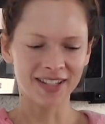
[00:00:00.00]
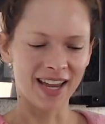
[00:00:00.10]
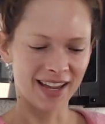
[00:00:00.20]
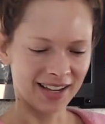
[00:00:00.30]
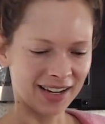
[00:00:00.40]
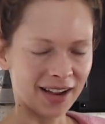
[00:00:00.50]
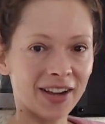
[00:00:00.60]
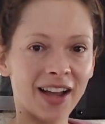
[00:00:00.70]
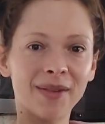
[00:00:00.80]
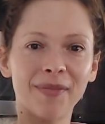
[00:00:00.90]
and I've
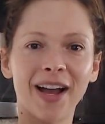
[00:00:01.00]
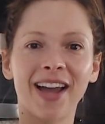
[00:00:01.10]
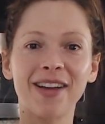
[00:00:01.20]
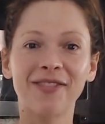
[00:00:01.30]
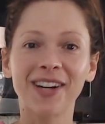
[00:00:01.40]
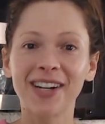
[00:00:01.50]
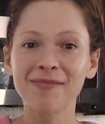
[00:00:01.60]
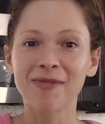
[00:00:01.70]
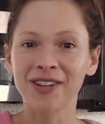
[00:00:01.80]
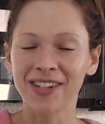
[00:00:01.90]
got my very
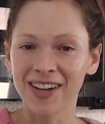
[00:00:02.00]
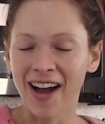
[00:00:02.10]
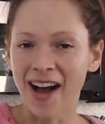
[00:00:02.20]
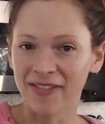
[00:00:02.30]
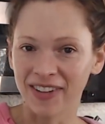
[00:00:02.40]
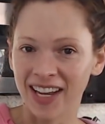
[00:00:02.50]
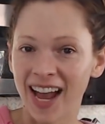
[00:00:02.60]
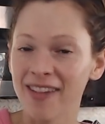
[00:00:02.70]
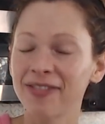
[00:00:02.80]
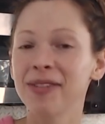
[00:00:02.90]
important coffee.
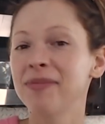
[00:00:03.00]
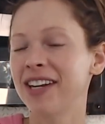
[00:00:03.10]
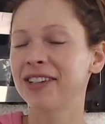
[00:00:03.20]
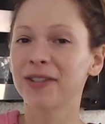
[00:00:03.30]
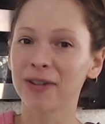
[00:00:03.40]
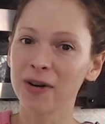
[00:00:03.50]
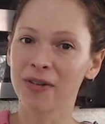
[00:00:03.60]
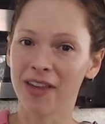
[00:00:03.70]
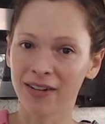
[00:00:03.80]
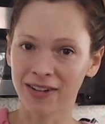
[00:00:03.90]
I filmed that intro
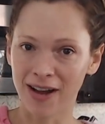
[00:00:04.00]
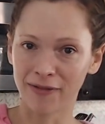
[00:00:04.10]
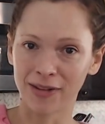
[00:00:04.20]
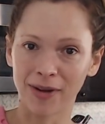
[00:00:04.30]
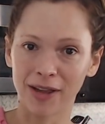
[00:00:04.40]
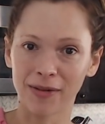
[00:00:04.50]
without coffee, by the